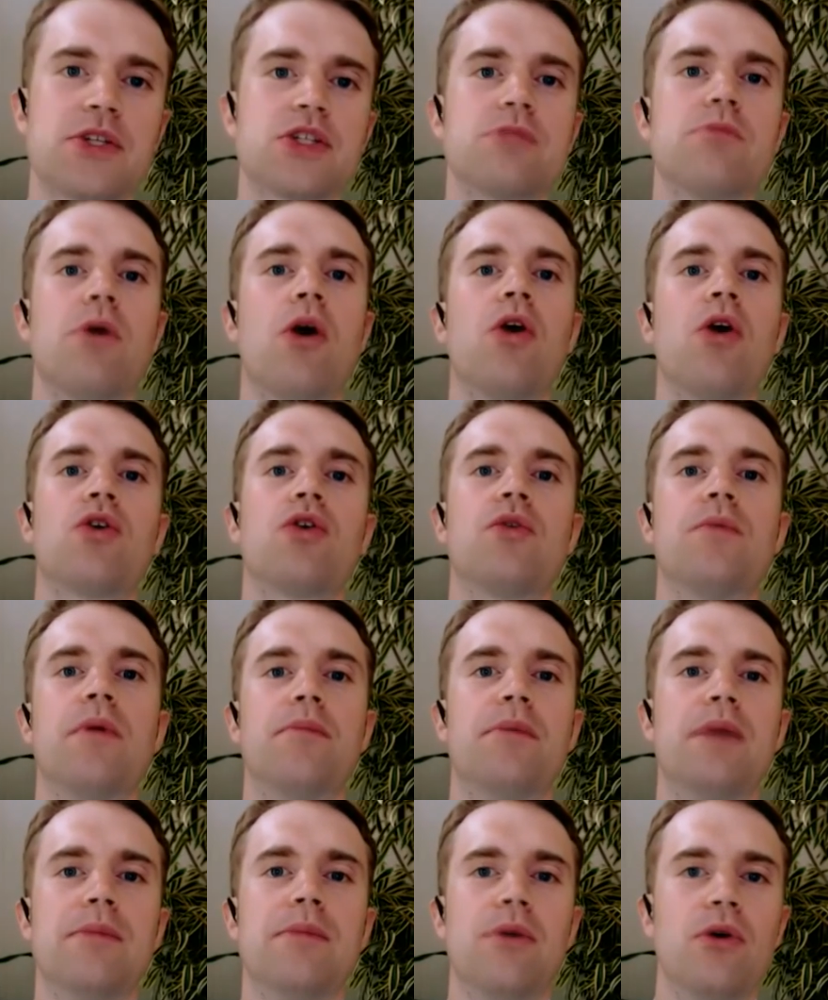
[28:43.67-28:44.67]
a small group of
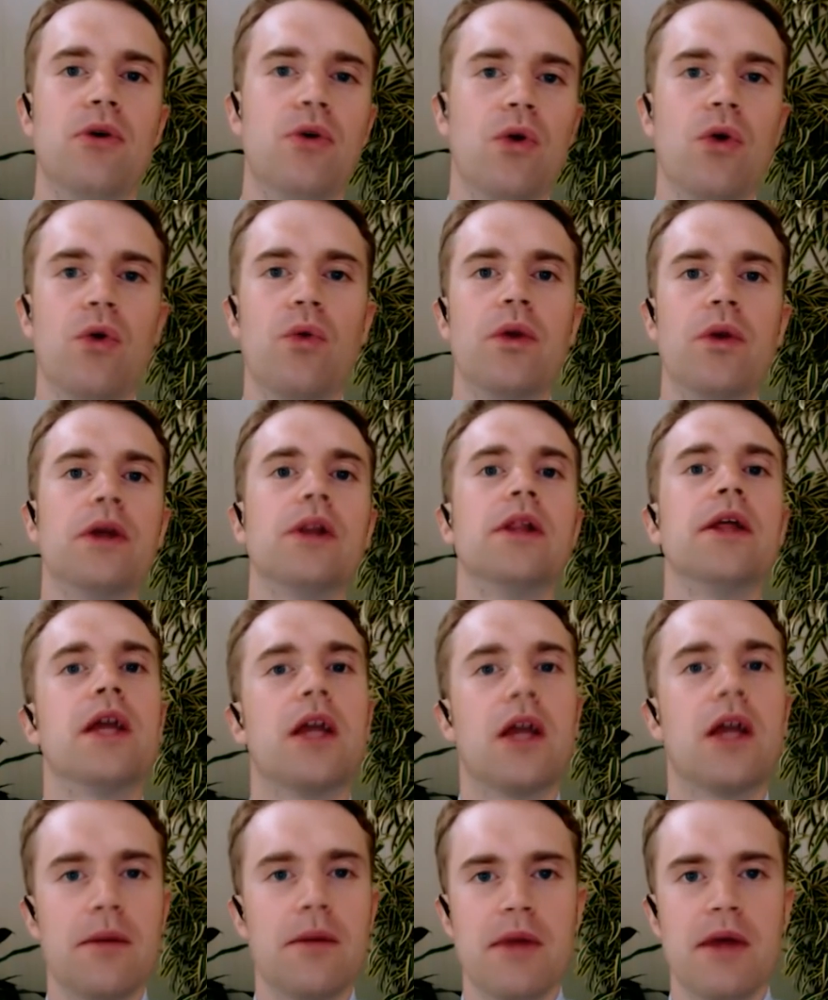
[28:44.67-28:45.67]
people who are really
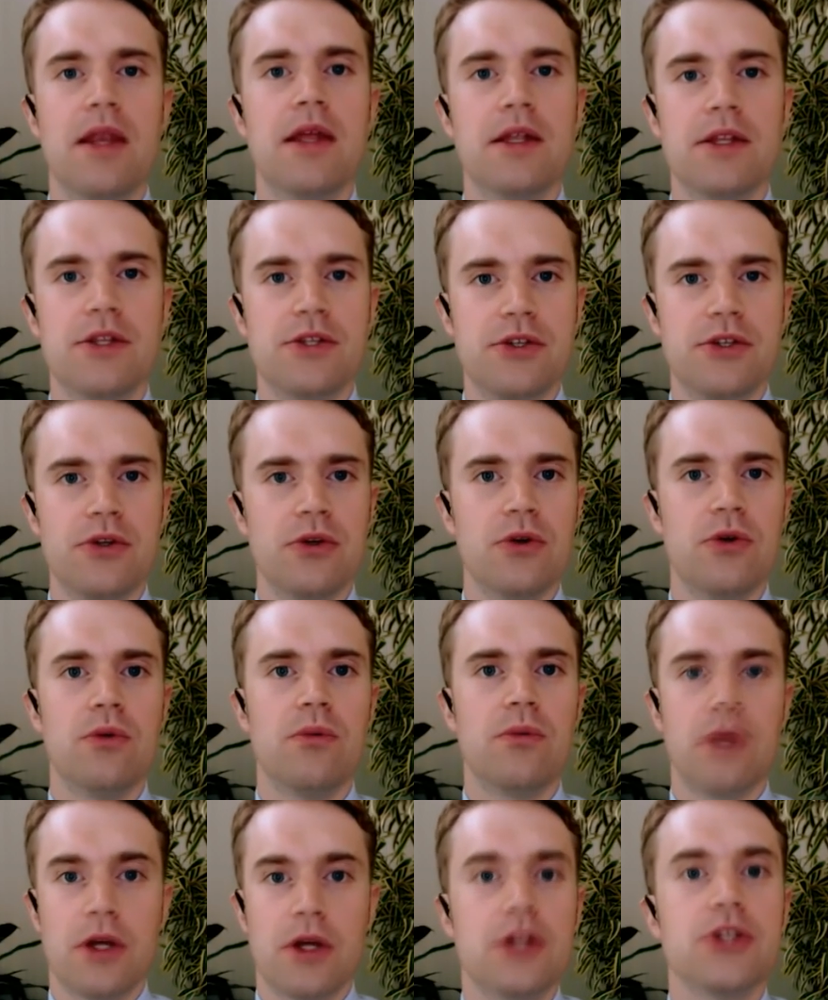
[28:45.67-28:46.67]
committed to
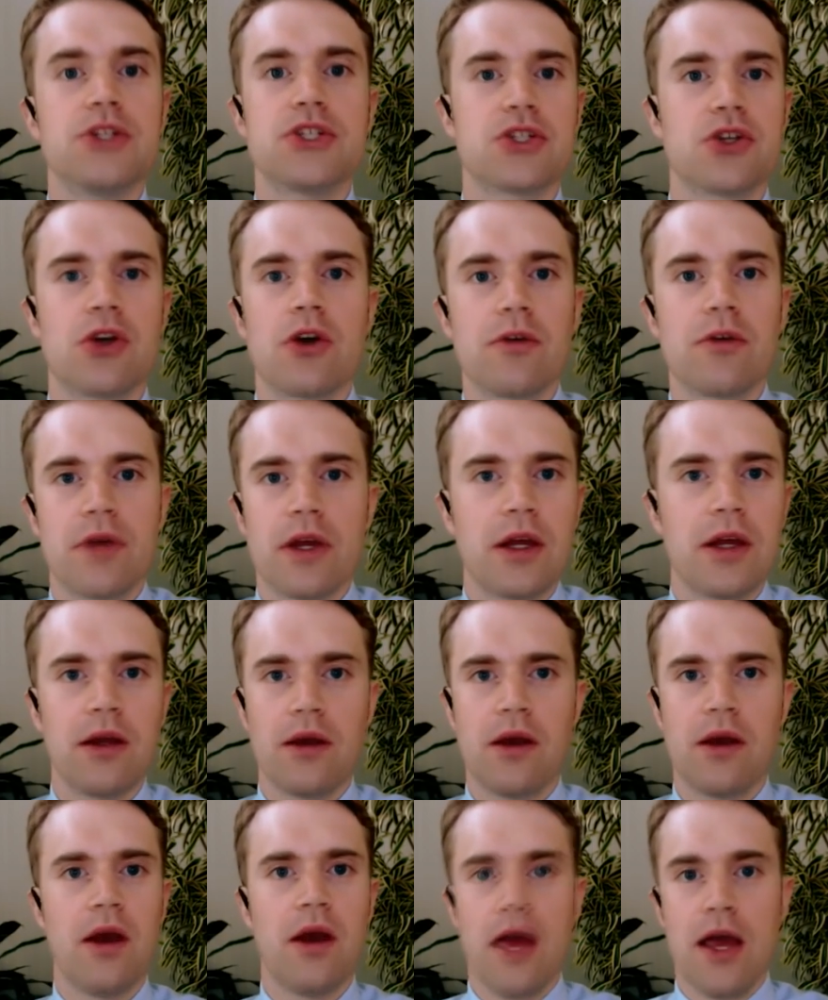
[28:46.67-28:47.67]

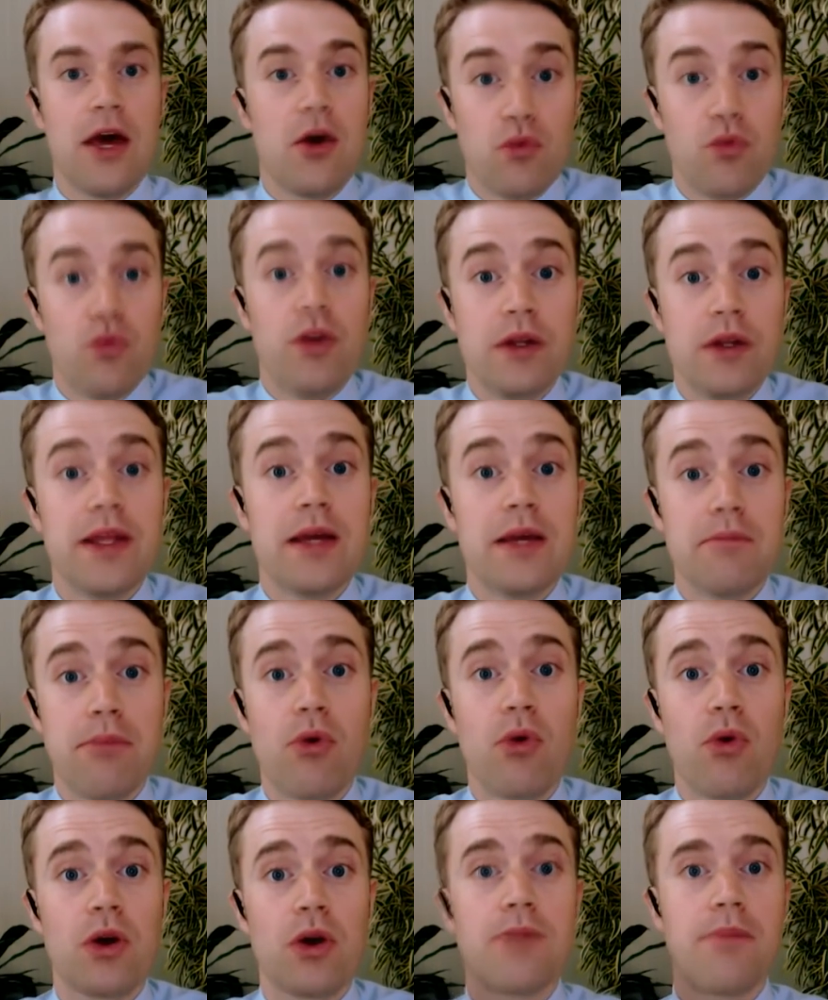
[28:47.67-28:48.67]
conserving a really
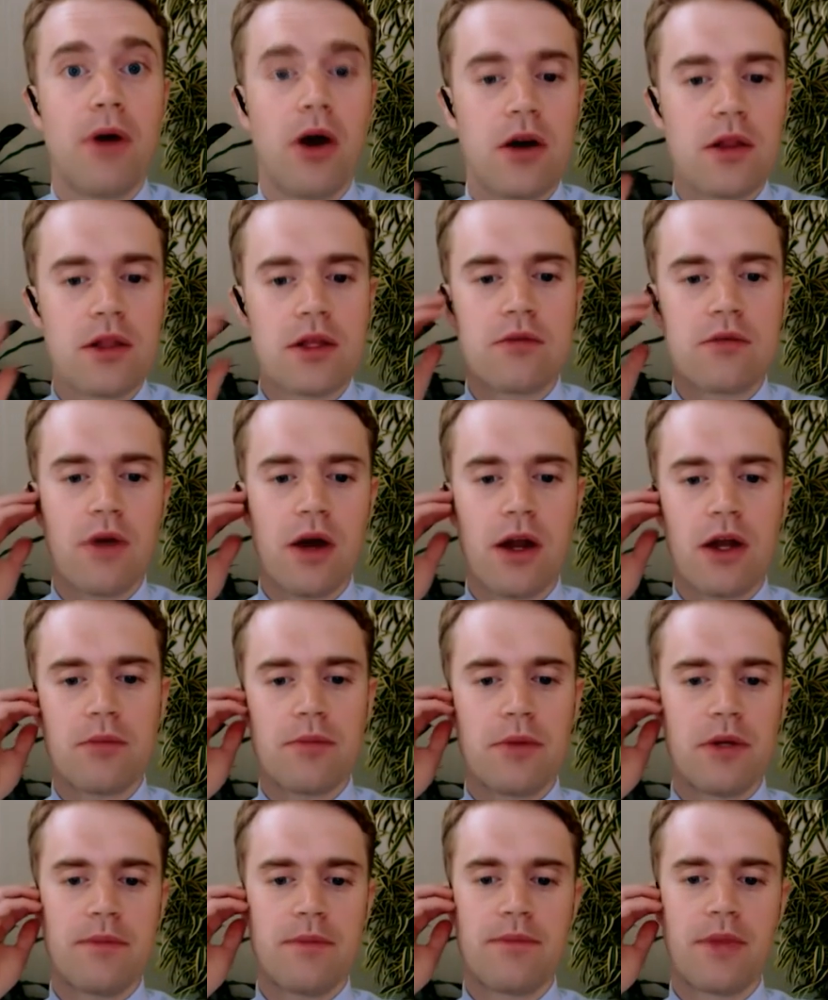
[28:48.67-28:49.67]
important part of the
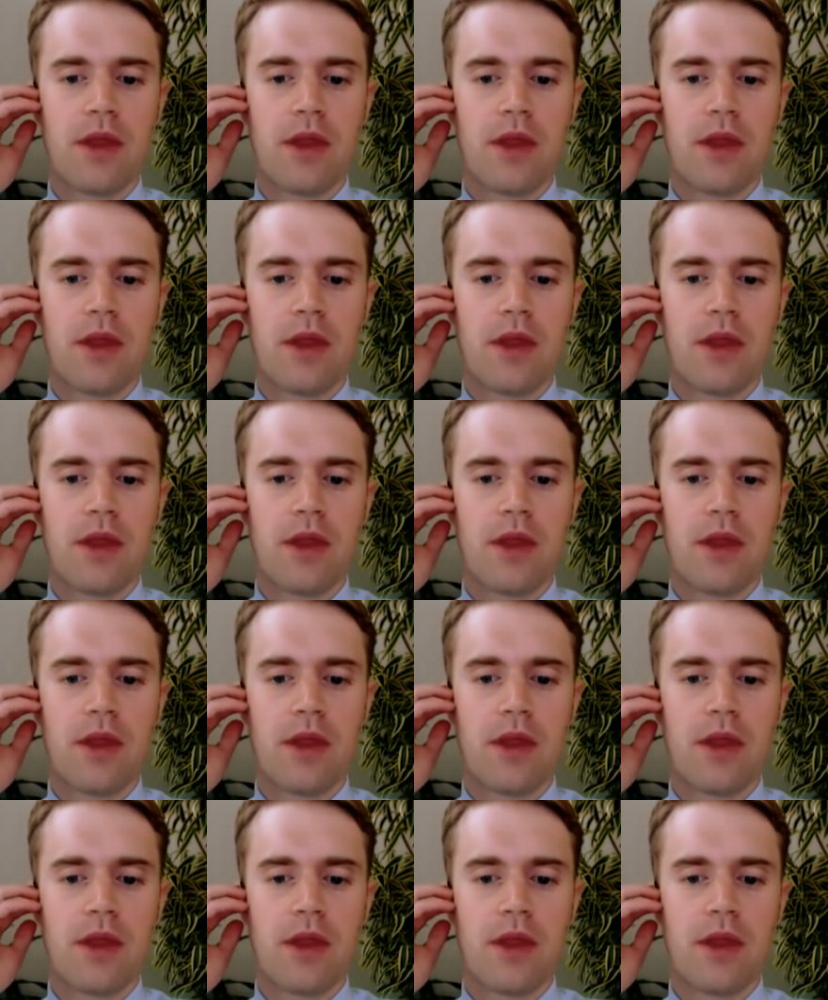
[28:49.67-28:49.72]
environment.